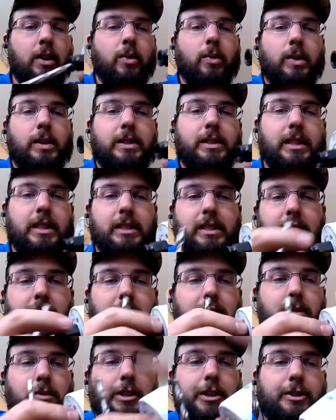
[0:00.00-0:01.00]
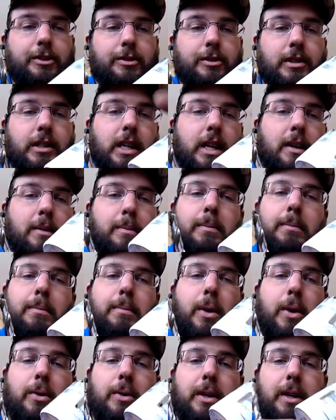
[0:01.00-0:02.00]
Once this gets used up,
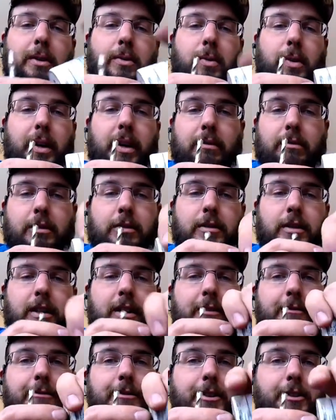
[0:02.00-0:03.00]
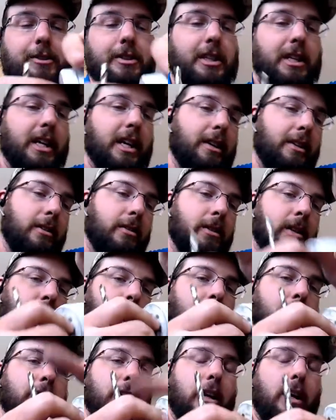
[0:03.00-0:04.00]
broken, whatever, and fused together,
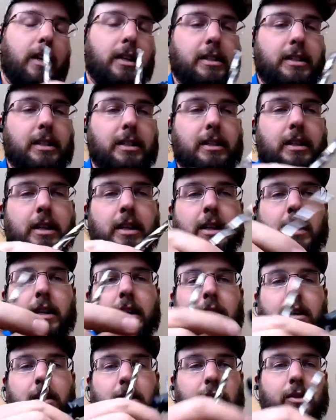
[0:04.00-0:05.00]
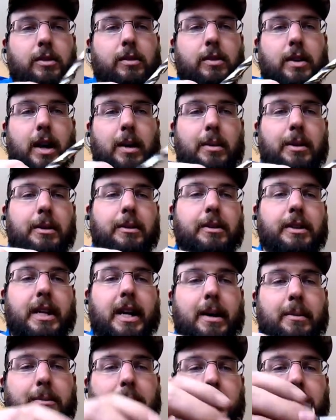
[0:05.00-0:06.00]
toss it, grab a new
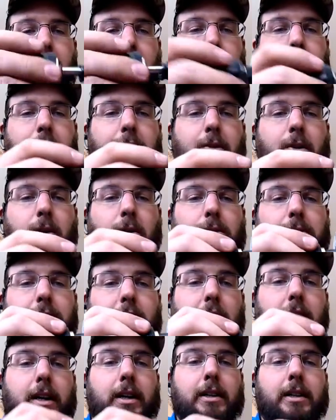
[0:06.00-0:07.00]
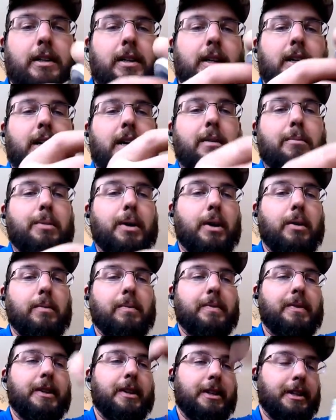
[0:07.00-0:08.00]
adapter, grab a new hole saw, and boom,
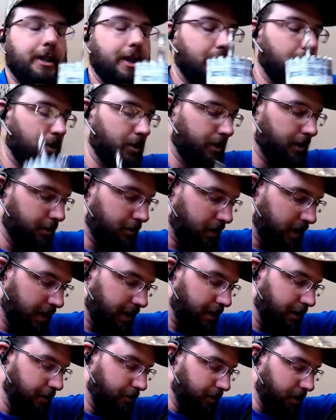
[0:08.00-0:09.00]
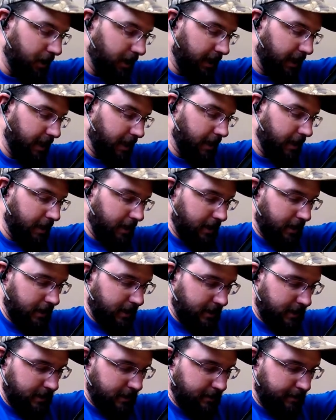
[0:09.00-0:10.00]
there you go. You're ready to drill again.
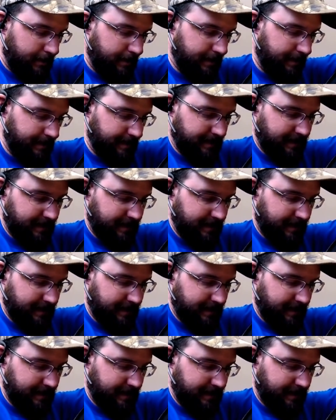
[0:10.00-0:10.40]
Um,